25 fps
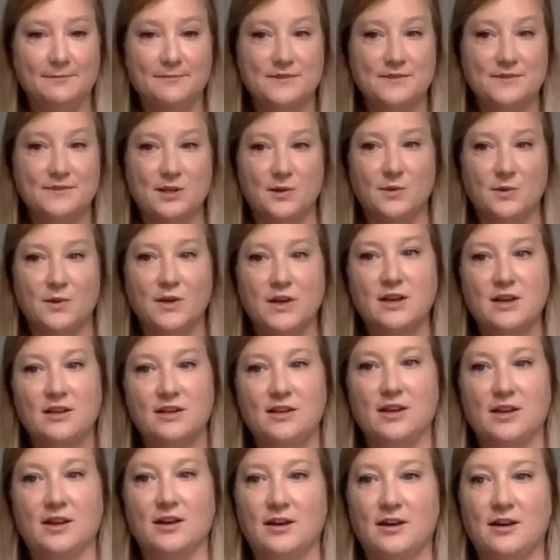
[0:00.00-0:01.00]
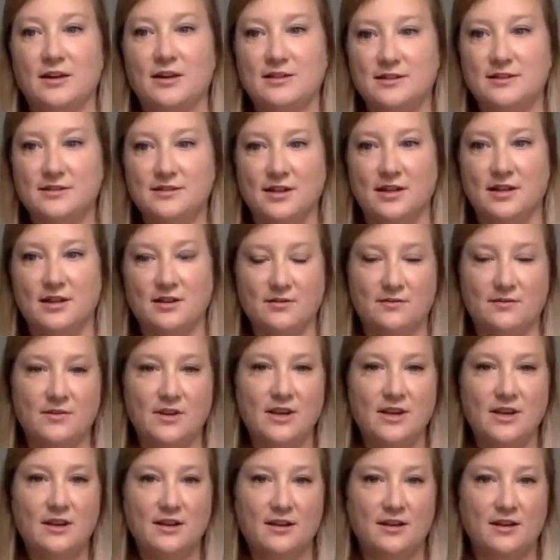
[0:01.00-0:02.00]
So instead of
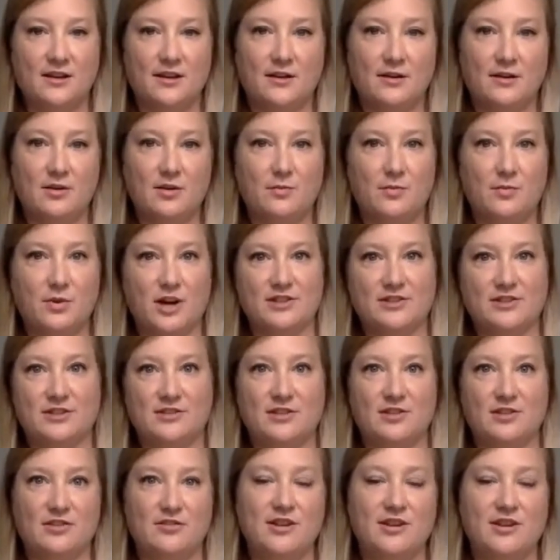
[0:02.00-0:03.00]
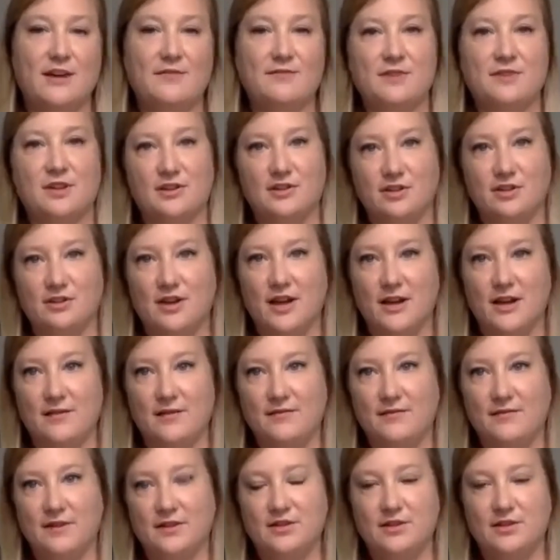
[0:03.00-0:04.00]
the process under NAFTA, you'll have
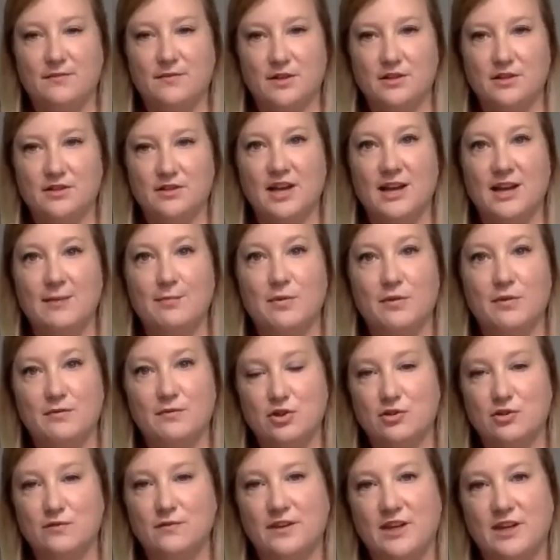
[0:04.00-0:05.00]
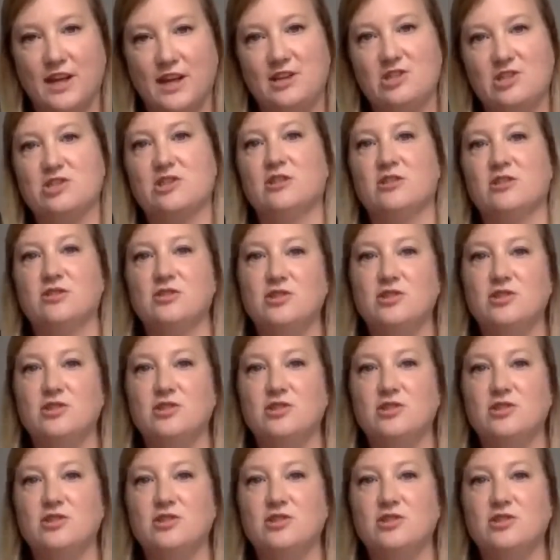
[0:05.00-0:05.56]
a different type of notification under